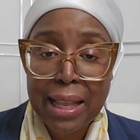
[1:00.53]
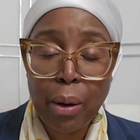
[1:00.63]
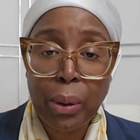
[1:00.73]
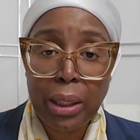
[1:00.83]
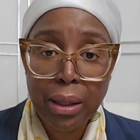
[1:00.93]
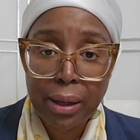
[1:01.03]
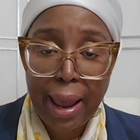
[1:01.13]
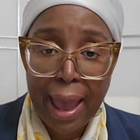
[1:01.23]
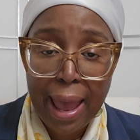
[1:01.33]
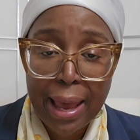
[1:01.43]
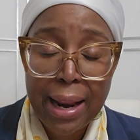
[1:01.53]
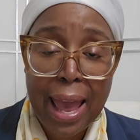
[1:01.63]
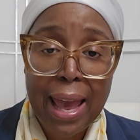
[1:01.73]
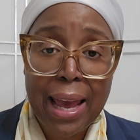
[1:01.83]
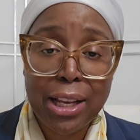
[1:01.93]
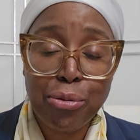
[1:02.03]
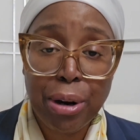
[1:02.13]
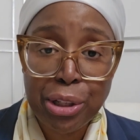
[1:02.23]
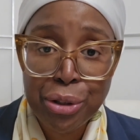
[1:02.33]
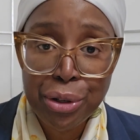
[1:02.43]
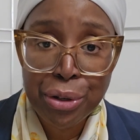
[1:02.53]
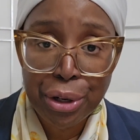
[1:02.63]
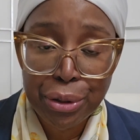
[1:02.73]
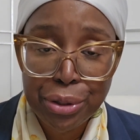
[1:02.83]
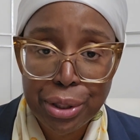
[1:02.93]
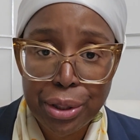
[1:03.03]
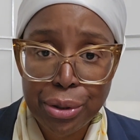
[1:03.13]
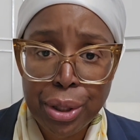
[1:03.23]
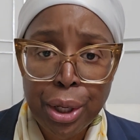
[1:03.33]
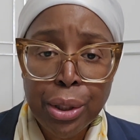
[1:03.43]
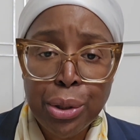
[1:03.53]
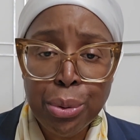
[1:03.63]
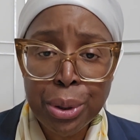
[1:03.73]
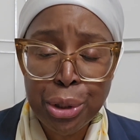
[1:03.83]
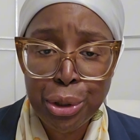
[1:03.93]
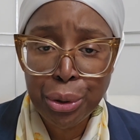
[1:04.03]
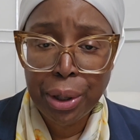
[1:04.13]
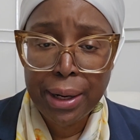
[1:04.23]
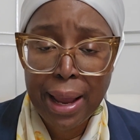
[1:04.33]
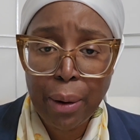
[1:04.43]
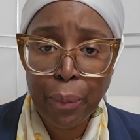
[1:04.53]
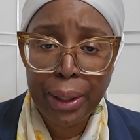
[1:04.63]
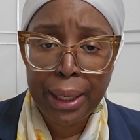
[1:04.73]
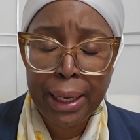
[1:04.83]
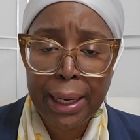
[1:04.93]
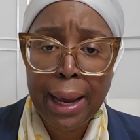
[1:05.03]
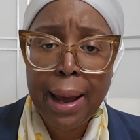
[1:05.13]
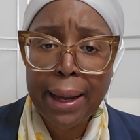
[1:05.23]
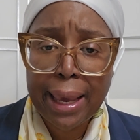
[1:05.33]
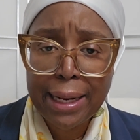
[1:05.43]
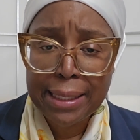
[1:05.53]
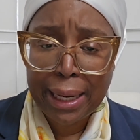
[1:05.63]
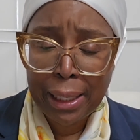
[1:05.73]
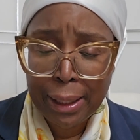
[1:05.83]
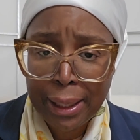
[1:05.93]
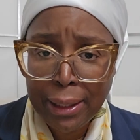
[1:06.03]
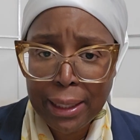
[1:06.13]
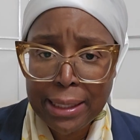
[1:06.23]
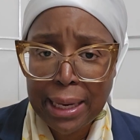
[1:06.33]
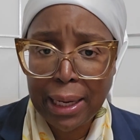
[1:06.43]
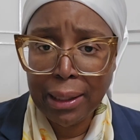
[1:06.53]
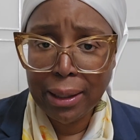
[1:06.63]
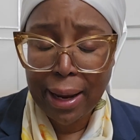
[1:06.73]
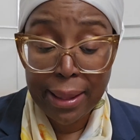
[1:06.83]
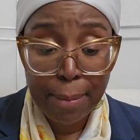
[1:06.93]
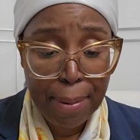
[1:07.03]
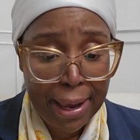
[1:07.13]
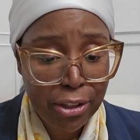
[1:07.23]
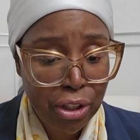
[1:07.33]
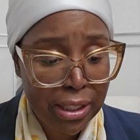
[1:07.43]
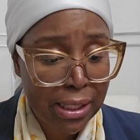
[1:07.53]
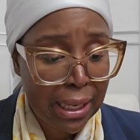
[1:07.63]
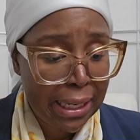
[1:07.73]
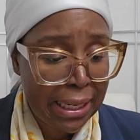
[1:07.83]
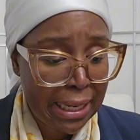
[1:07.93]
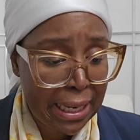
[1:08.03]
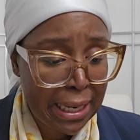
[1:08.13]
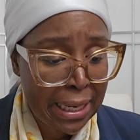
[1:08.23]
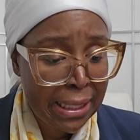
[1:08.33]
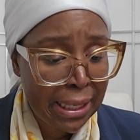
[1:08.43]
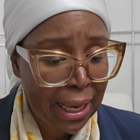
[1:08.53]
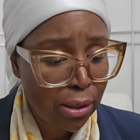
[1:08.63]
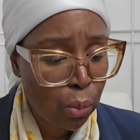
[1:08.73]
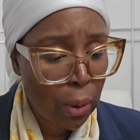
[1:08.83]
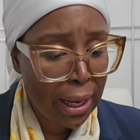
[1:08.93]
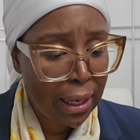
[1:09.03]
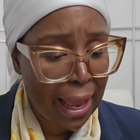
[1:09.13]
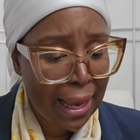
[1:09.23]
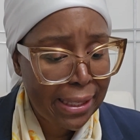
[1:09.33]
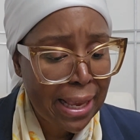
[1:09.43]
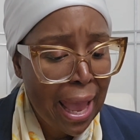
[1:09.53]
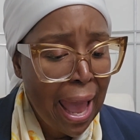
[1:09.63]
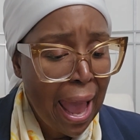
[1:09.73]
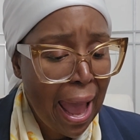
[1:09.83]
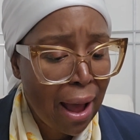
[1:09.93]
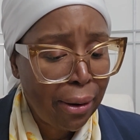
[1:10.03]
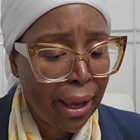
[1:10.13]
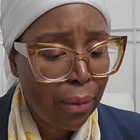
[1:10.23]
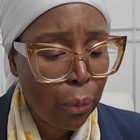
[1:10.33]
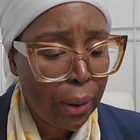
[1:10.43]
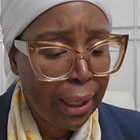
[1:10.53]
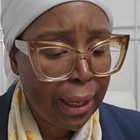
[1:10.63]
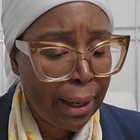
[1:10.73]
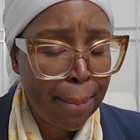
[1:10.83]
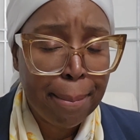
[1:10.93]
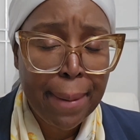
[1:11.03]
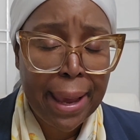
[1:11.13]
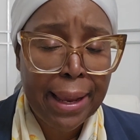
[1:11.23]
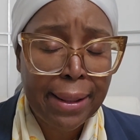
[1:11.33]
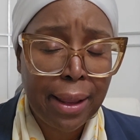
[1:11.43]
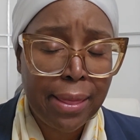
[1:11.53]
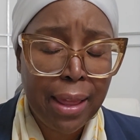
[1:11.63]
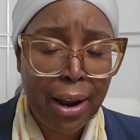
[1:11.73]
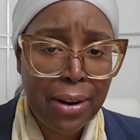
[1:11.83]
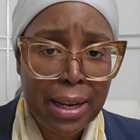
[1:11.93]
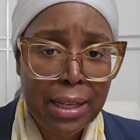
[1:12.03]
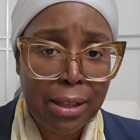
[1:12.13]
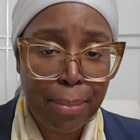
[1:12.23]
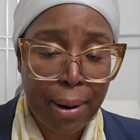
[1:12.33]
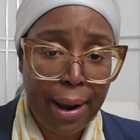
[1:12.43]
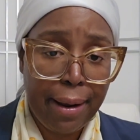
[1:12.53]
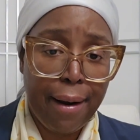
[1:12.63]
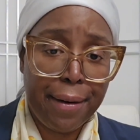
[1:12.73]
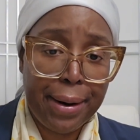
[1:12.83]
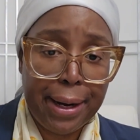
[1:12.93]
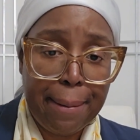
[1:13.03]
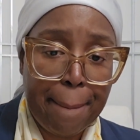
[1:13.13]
that we look at as registered nurses to ensure that we can clearly take a look at the patient's needs as well as how can we make their needs a priority.